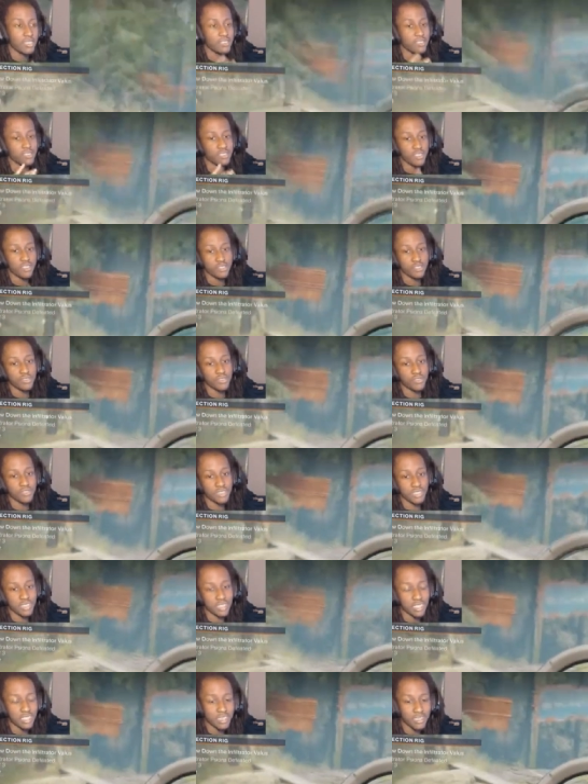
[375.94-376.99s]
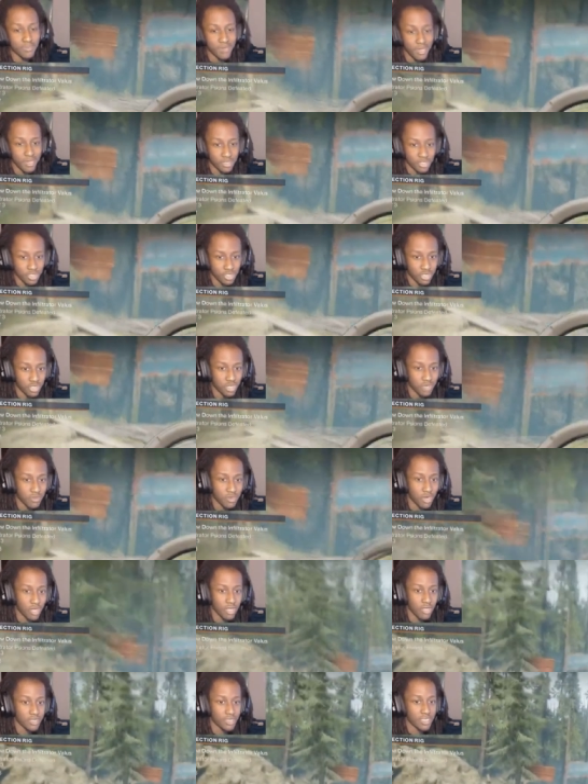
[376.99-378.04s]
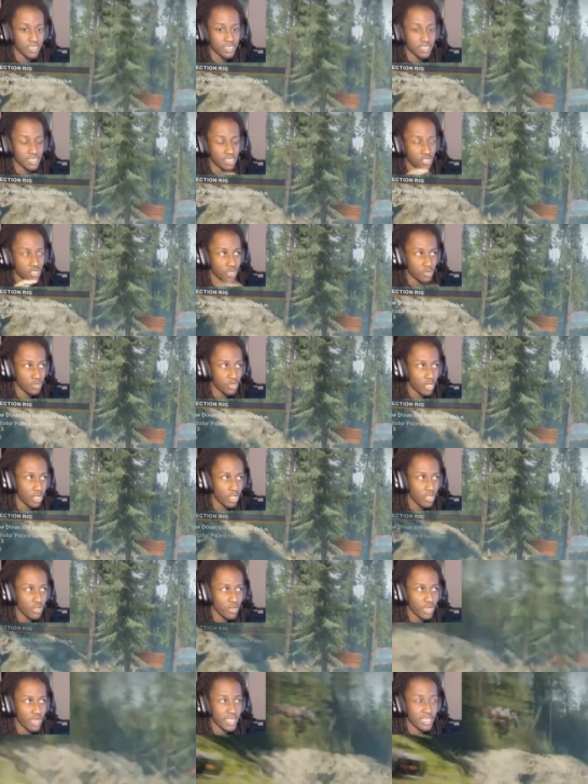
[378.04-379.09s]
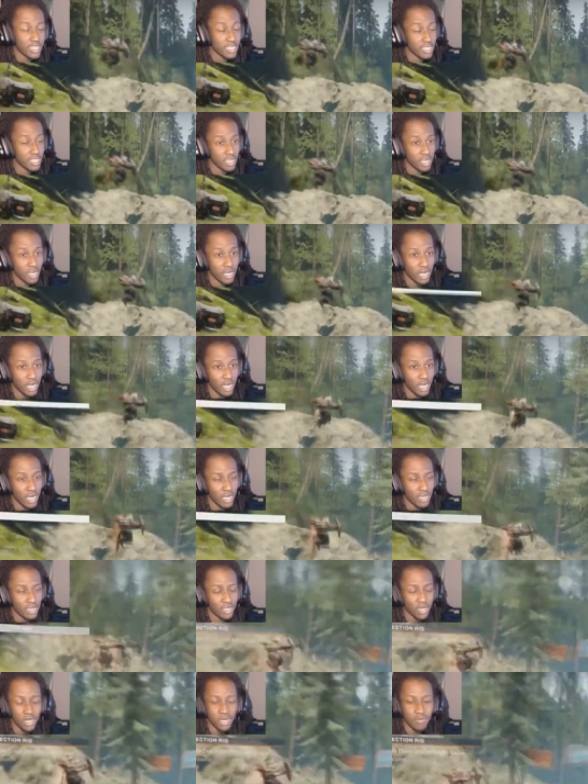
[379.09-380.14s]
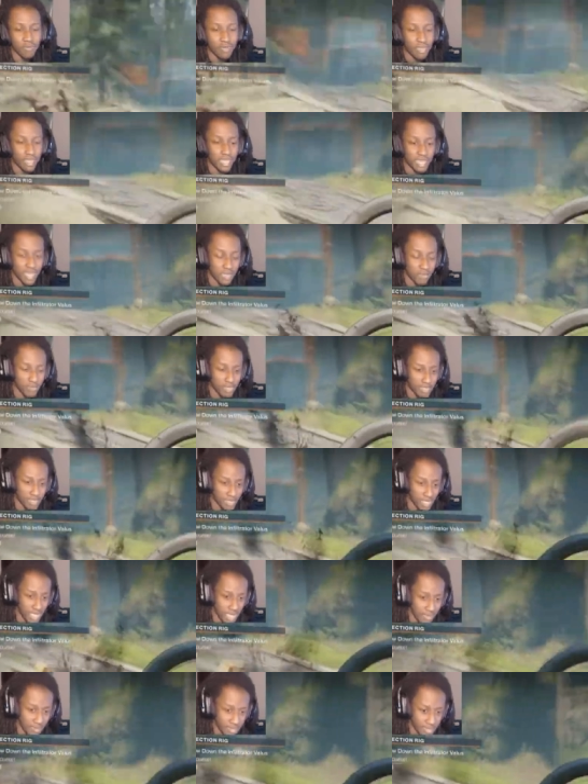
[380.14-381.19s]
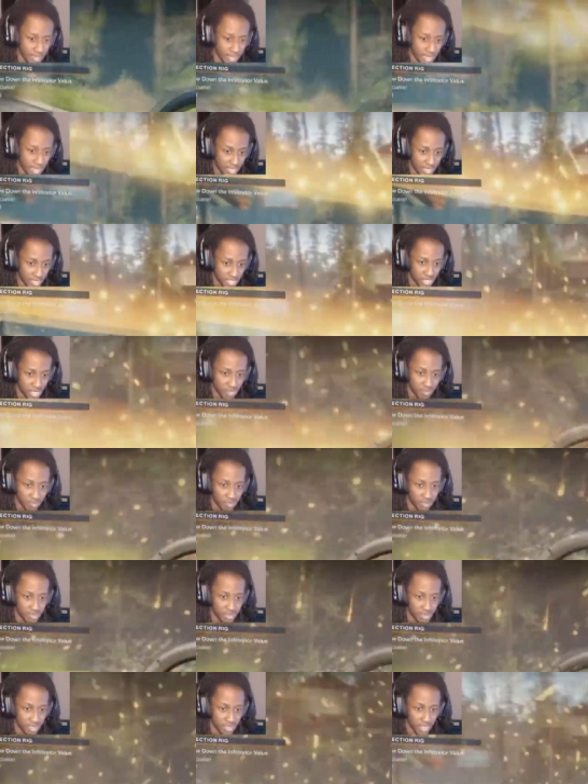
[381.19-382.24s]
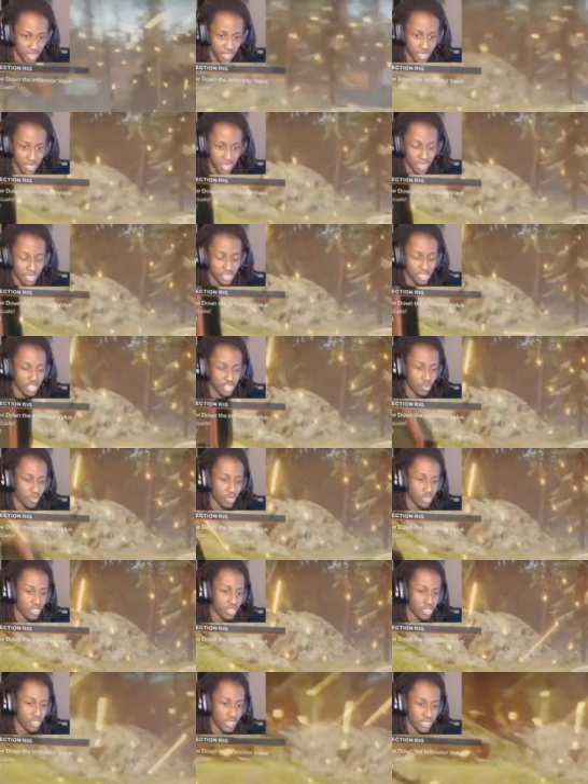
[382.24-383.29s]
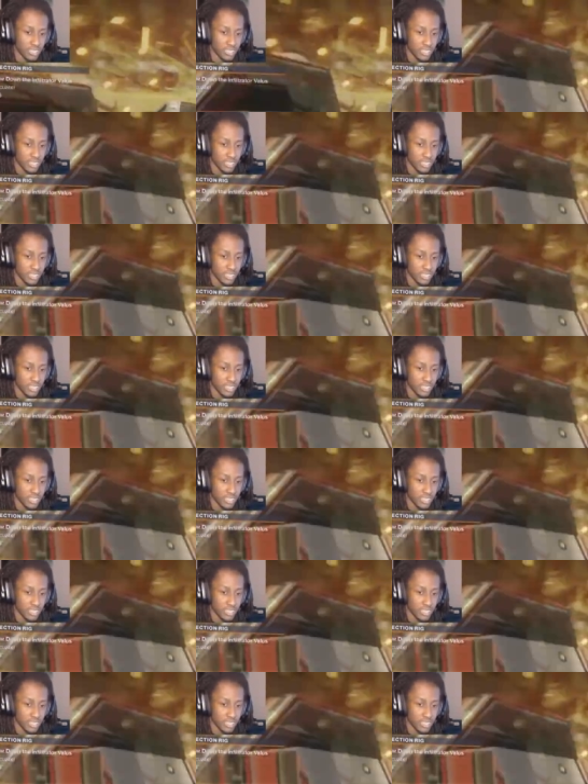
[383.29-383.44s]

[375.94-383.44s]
So the thing about the Stormcaller is the Stormcaller and the uh, Dawnblade have the same exact jumps. So we're going to